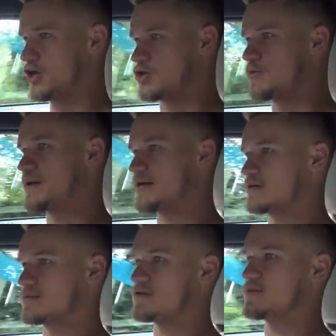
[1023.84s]
your
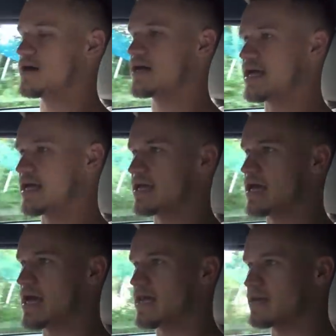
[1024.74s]
BMW
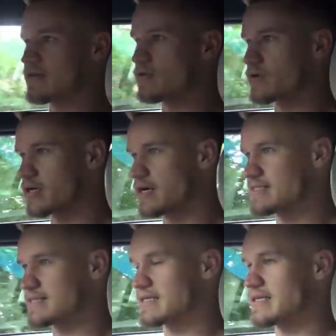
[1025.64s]
i8 and
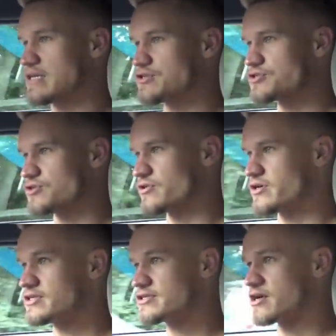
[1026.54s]
organising the
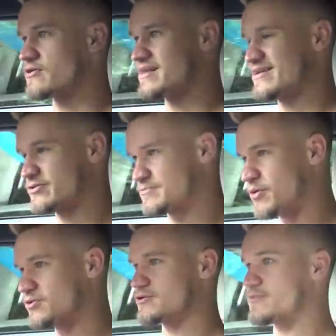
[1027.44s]
insurance so that it was
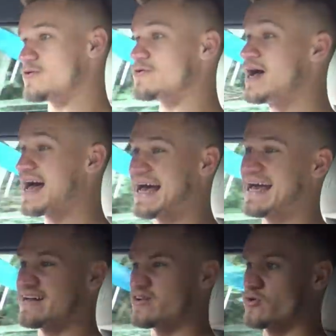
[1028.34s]
possible
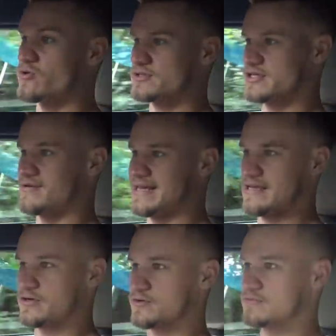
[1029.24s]
and also
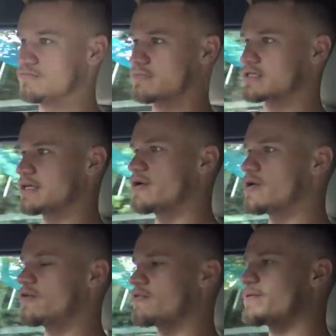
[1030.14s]
legal. Because I know a
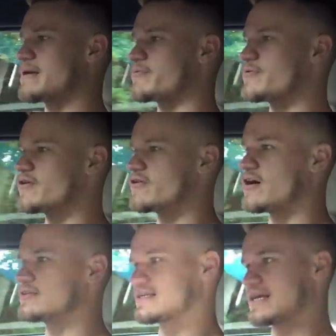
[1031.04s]
lot of people were
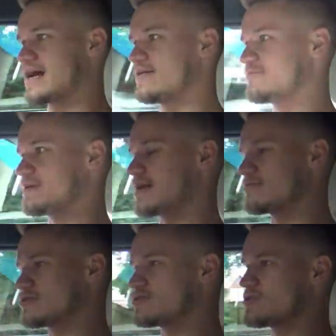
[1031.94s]
asking how I've been
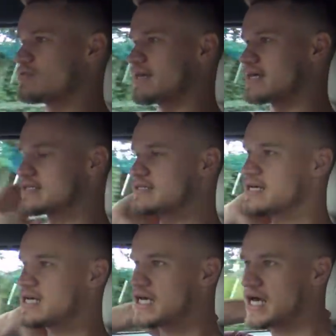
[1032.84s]
able to do this,
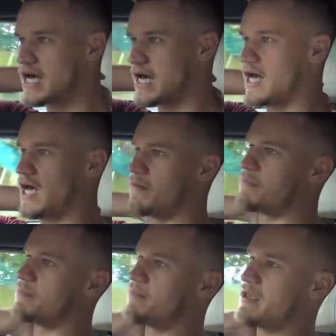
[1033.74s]

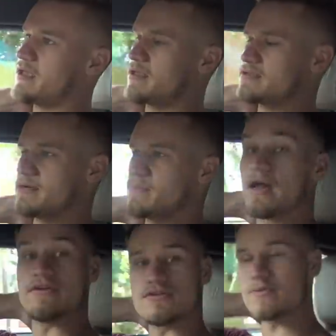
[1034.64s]
um, being as I'm
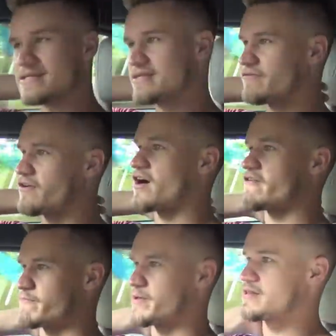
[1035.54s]
under
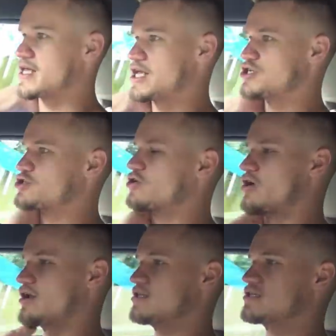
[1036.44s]
25, but the
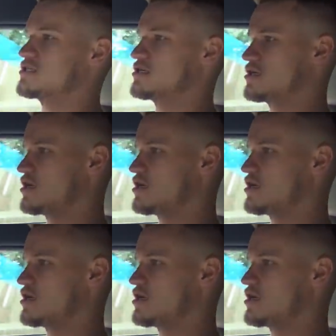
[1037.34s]
insurance